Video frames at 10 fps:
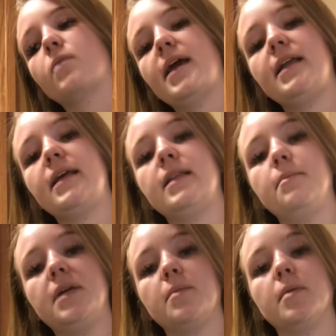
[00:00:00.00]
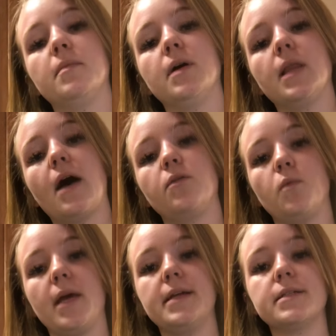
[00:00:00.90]
weight and the minimum allowed
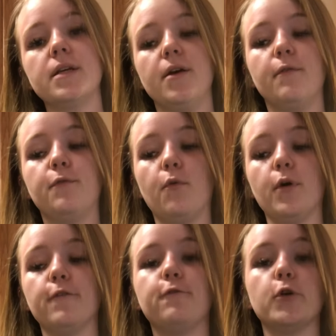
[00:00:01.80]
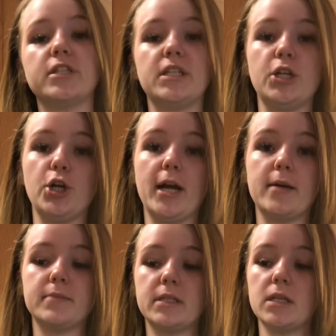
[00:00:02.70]
weight for 14 grams.
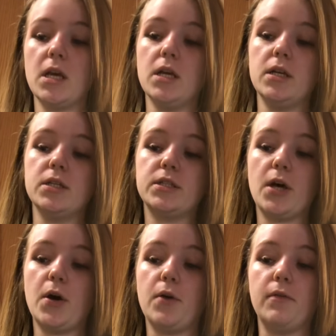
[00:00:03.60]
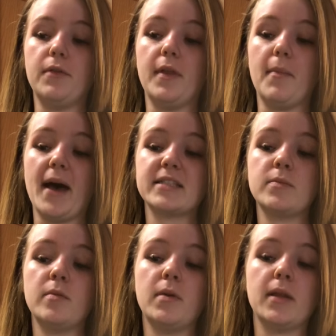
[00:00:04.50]
So the
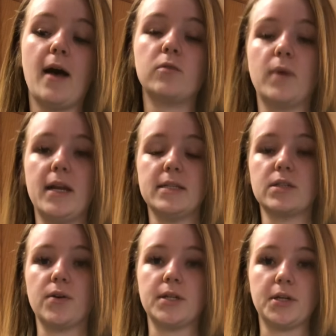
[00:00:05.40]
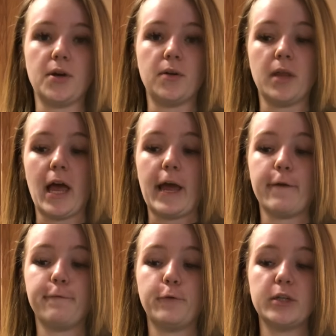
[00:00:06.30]
maximum allowed weight is going to go like
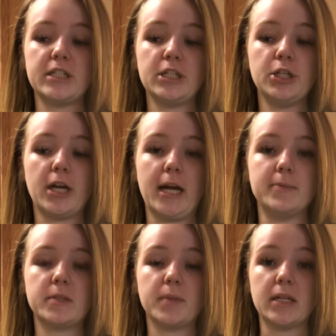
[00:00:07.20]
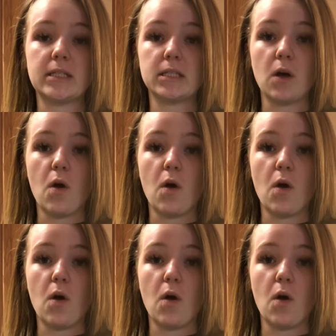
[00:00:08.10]
14 grams plus